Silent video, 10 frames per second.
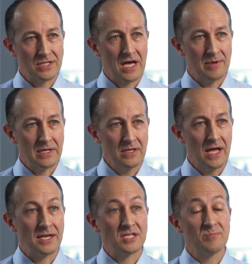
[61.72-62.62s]
to come in
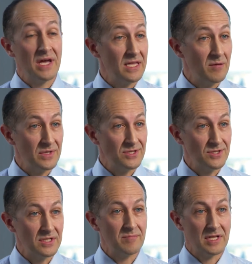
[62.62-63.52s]
and expand that
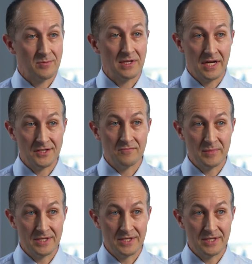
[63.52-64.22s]
business into multiple lines of